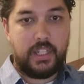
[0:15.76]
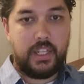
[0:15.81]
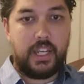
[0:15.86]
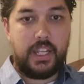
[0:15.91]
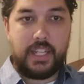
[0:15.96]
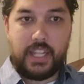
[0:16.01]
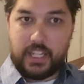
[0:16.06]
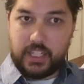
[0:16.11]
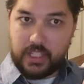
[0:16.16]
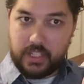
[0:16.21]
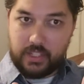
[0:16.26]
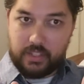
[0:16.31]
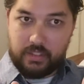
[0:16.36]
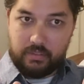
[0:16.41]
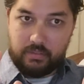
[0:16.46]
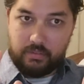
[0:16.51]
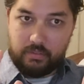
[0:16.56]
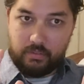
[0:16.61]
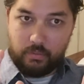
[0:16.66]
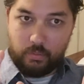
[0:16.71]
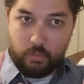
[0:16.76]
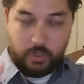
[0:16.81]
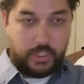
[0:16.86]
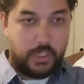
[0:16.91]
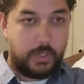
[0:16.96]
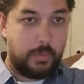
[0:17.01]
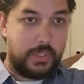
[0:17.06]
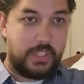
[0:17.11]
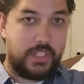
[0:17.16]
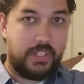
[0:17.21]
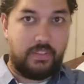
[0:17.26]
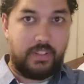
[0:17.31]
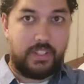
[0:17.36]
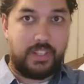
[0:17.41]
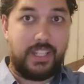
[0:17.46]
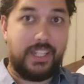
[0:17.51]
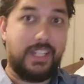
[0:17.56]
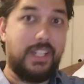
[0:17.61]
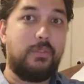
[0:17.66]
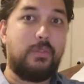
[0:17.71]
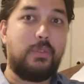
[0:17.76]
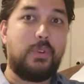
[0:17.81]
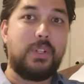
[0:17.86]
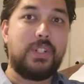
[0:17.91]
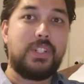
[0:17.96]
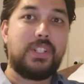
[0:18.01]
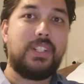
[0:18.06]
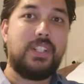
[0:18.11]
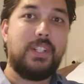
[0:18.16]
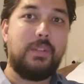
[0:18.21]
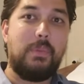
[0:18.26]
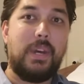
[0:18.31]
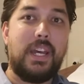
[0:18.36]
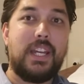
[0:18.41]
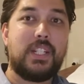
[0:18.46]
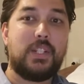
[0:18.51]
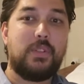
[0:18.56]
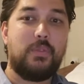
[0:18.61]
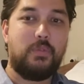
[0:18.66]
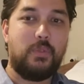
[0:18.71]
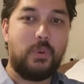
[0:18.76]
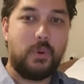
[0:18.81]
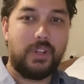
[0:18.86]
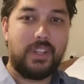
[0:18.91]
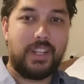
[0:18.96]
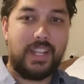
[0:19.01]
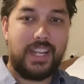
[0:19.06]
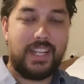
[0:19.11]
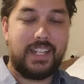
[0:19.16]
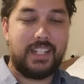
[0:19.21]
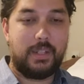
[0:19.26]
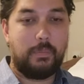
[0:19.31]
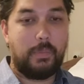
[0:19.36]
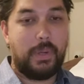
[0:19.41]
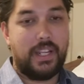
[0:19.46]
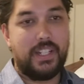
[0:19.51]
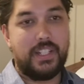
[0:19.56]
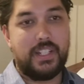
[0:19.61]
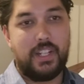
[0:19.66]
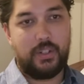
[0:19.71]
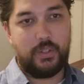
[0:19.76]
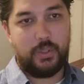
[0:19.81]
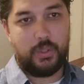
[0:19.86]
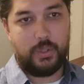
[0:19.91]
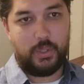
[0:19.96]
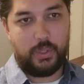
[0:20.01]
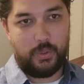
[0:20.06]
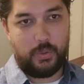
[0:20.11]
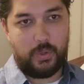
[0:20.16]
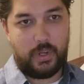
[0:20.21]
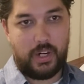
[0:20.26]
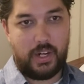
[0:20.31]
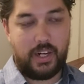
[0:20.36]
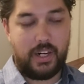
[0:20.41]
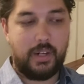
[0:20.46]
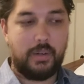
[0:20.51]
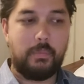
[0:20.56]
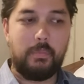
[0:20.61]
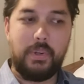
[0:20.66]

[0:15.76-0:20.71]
And that's one specific thing. And of course, the best for that depends on who you are.